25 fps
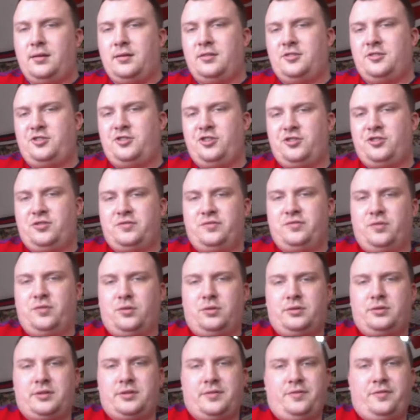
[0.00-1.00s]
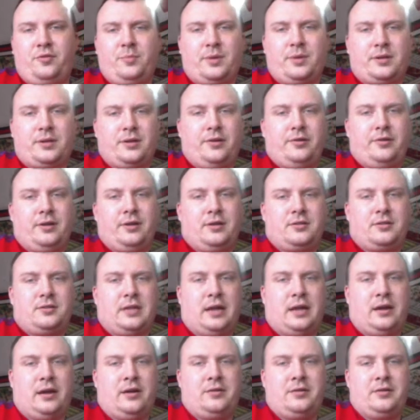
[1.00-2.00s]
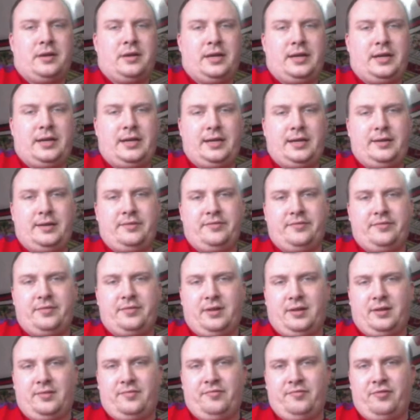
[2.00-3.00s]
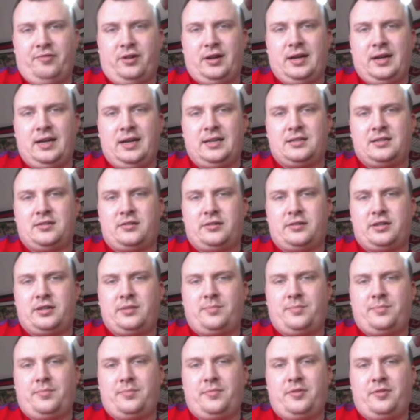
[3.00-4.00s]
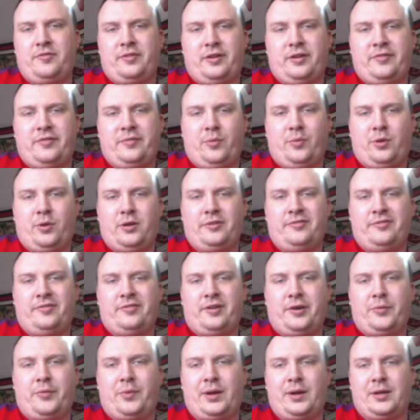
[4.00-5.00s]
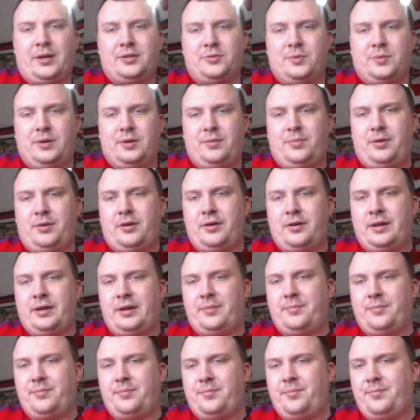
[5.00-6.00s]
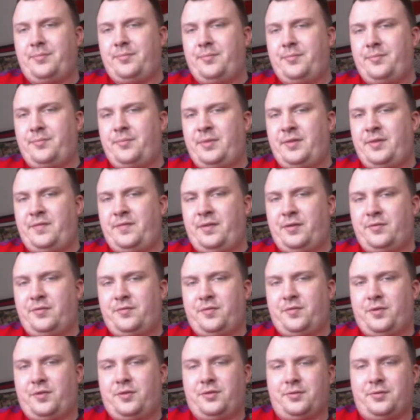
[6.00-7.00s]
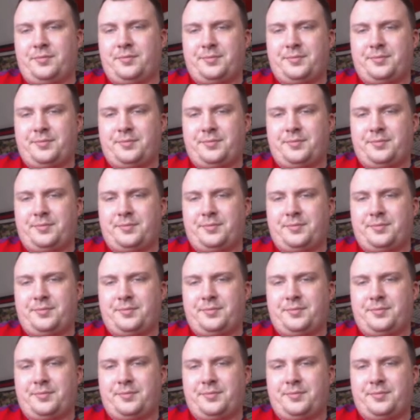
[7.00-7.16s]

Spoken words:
Jill Ward for Maguna sat on the right hand side of the right wing as well, part of that midfield four.